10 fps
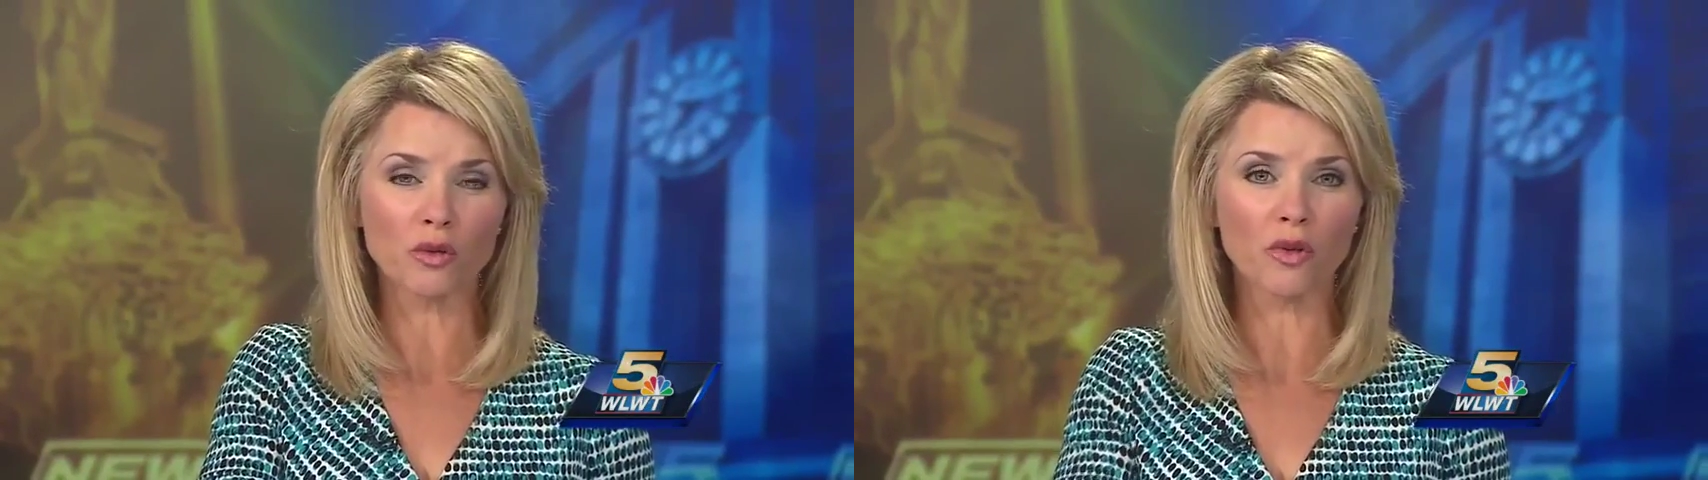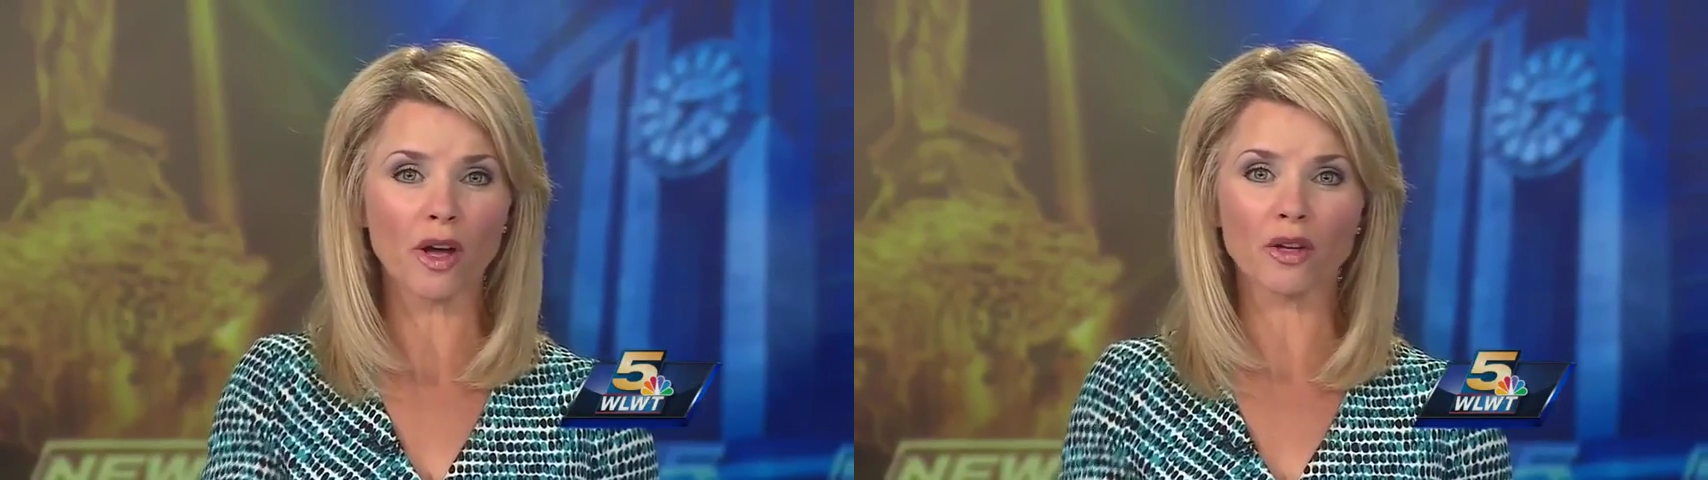
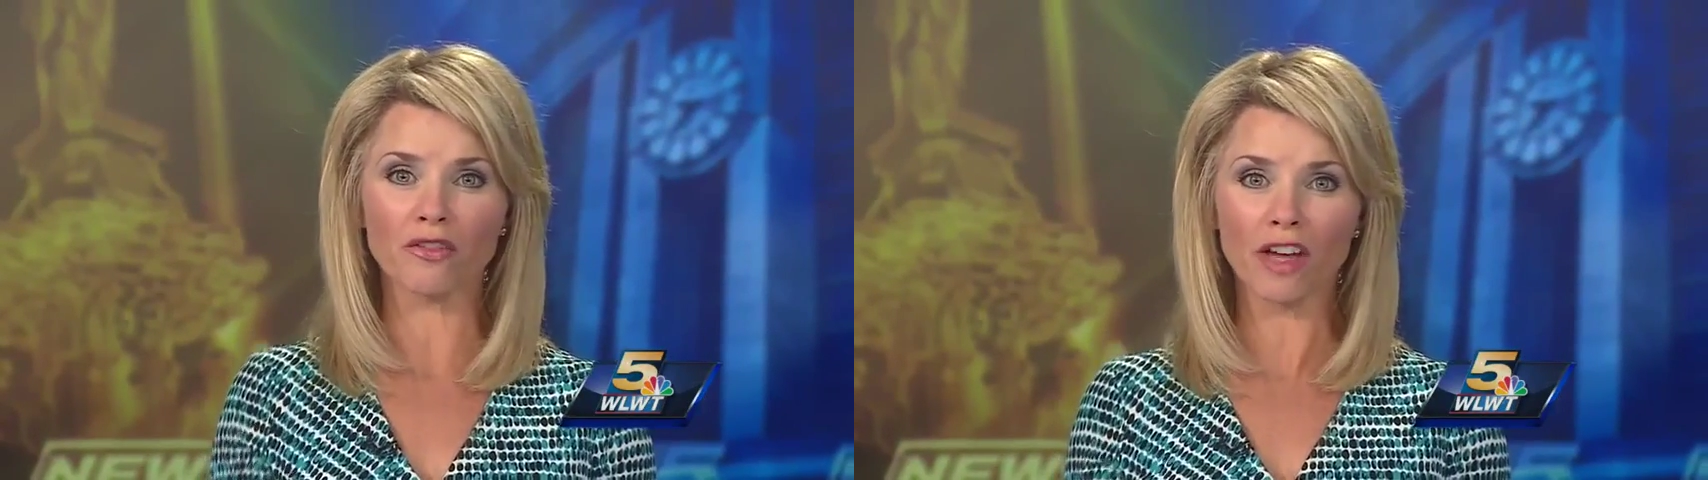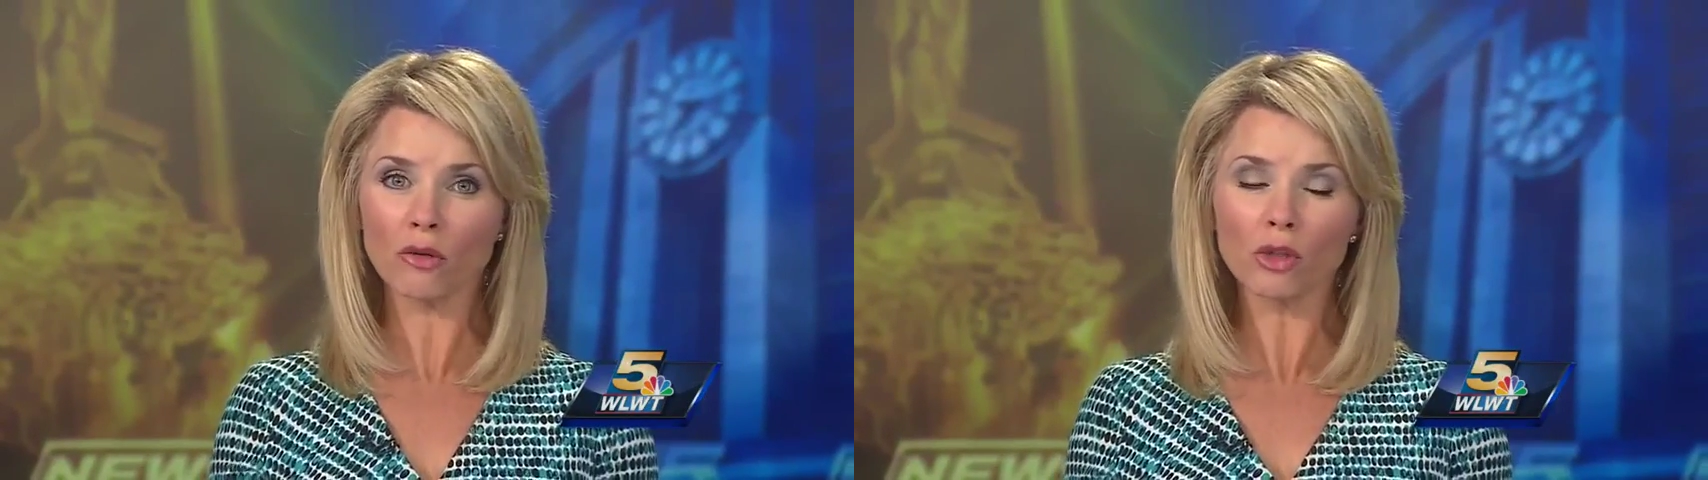filed a
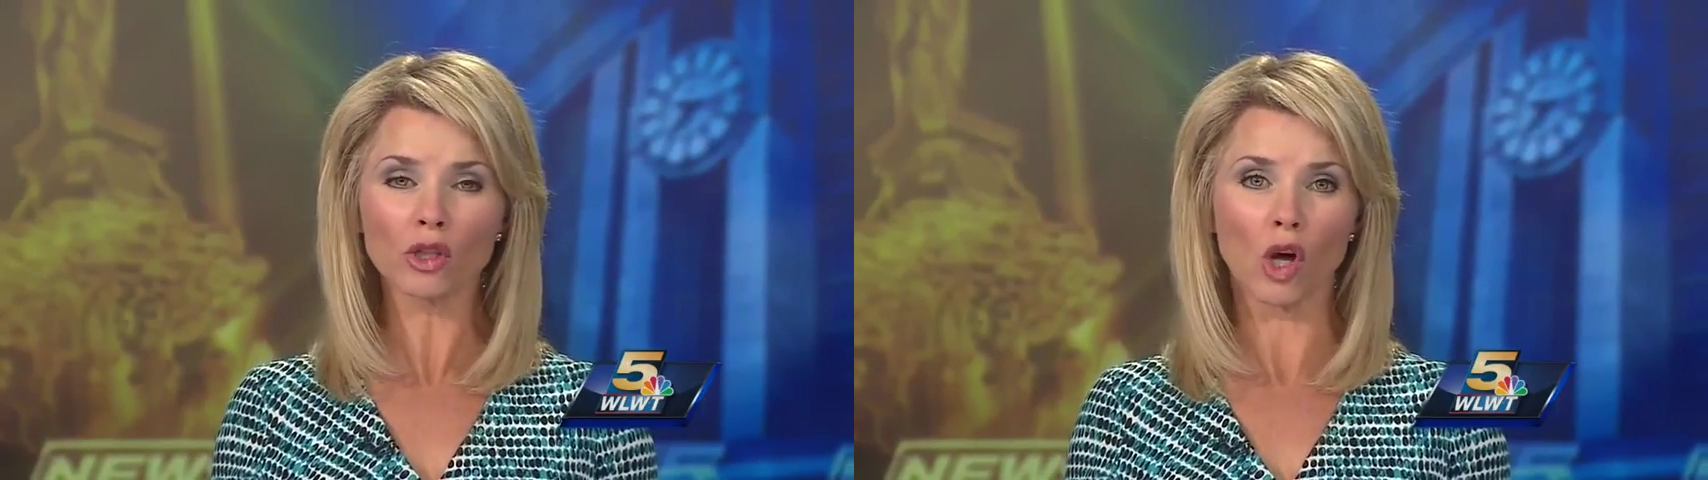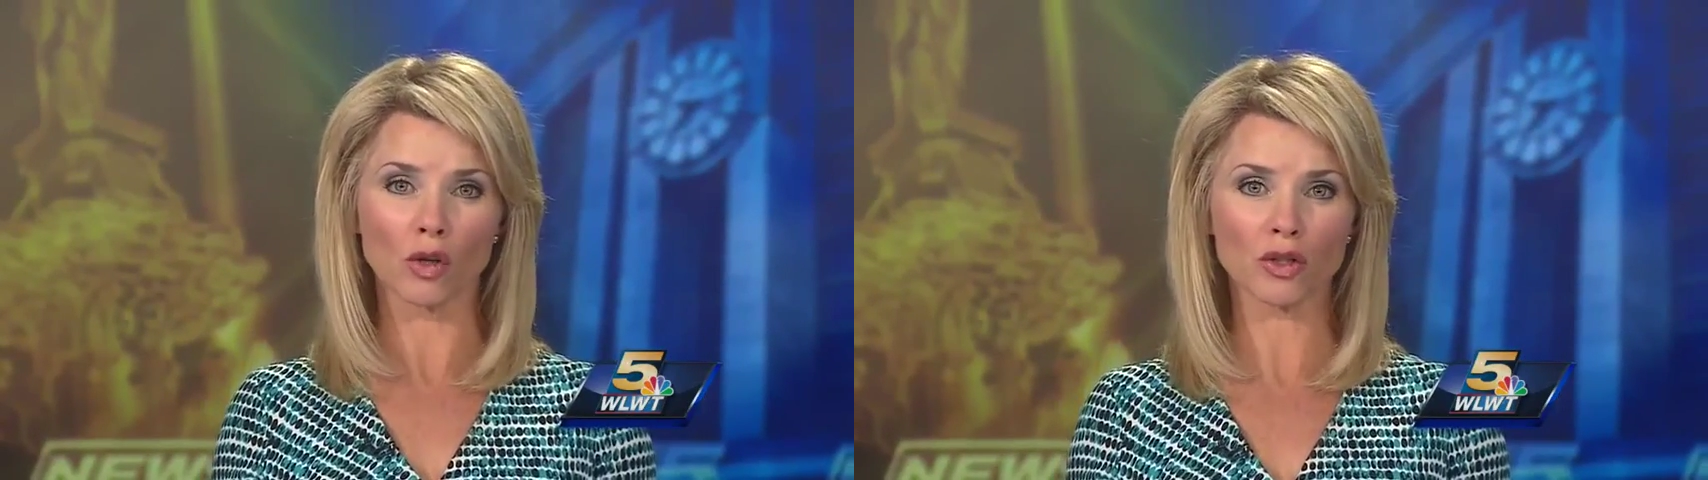federal
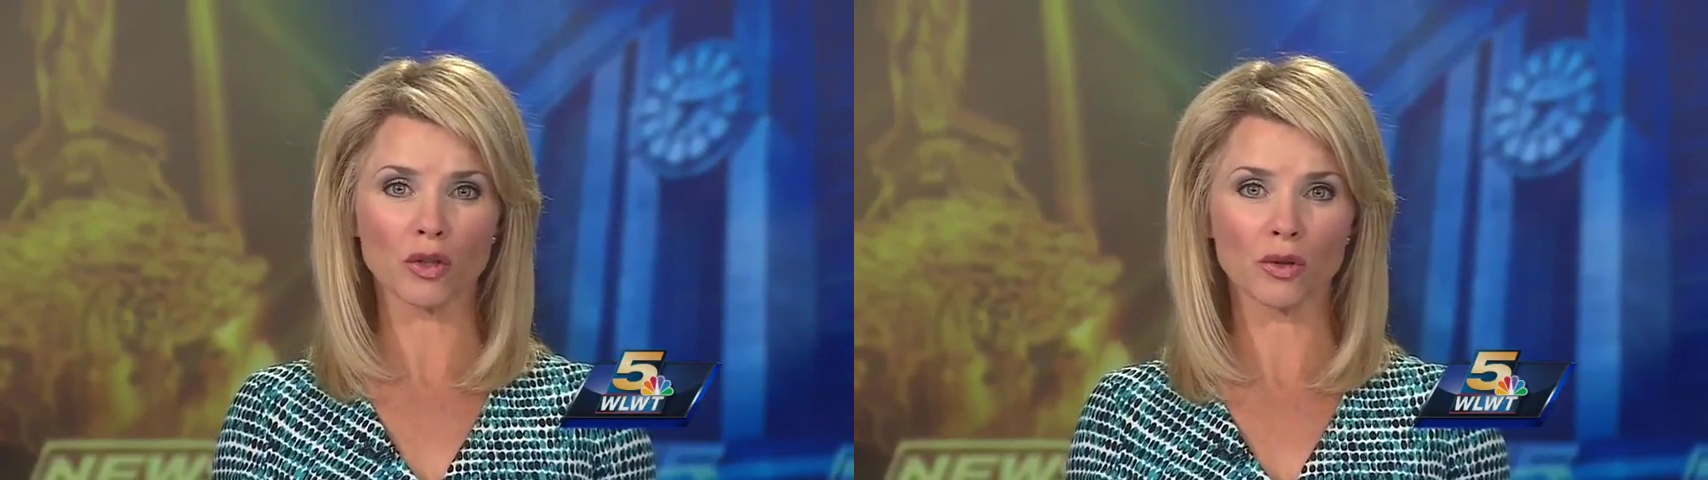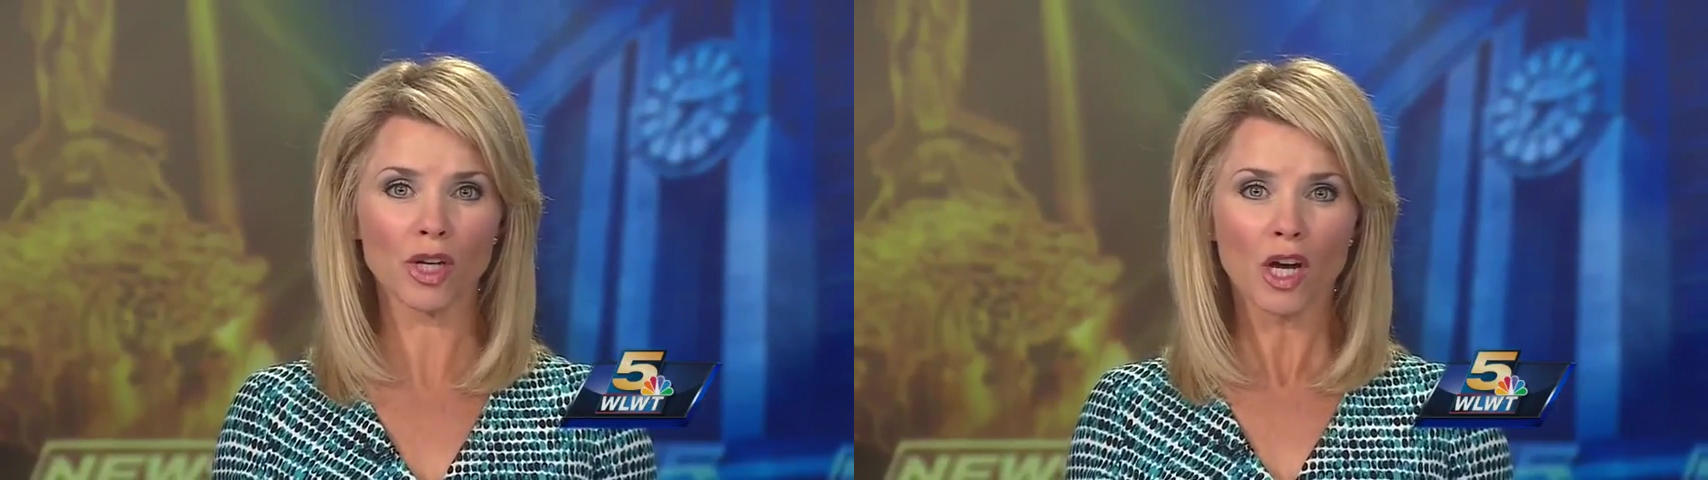lawsuit